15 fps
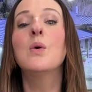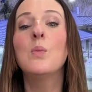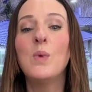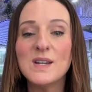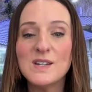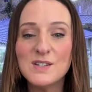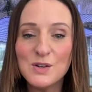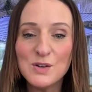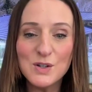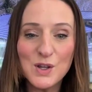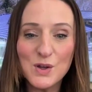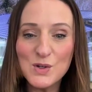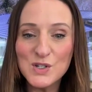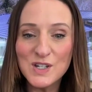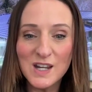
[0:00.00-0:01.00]
What is their
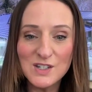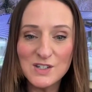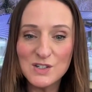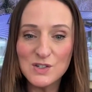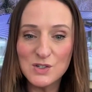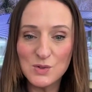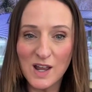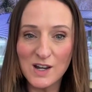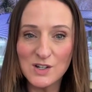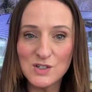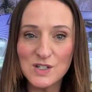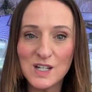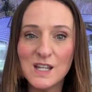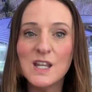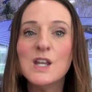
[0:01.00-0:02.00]
negotiation
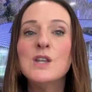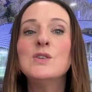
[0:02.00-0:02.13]
strategy?